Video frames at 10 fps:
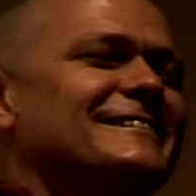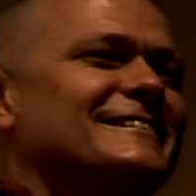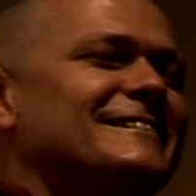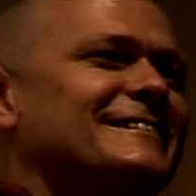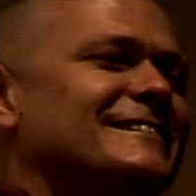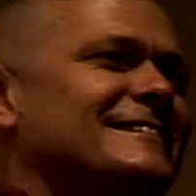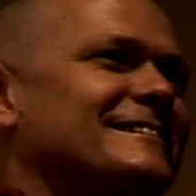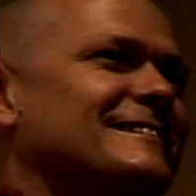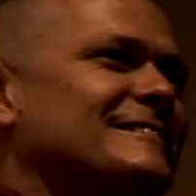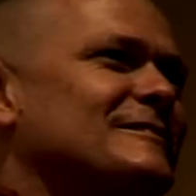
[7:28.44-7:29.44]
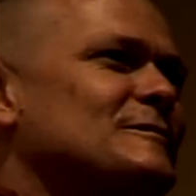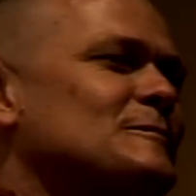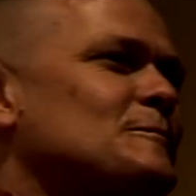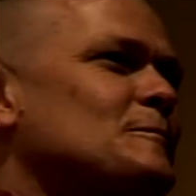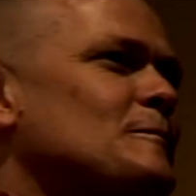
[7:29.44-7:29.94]

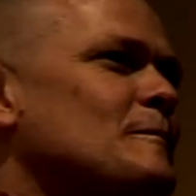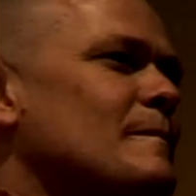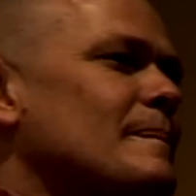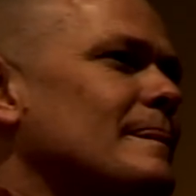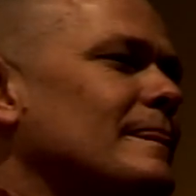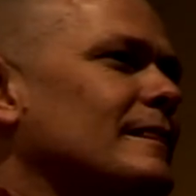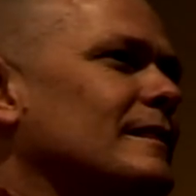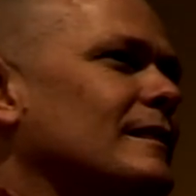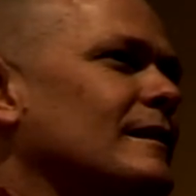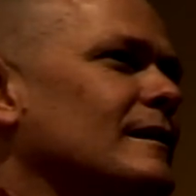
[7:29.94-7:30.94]
(silence)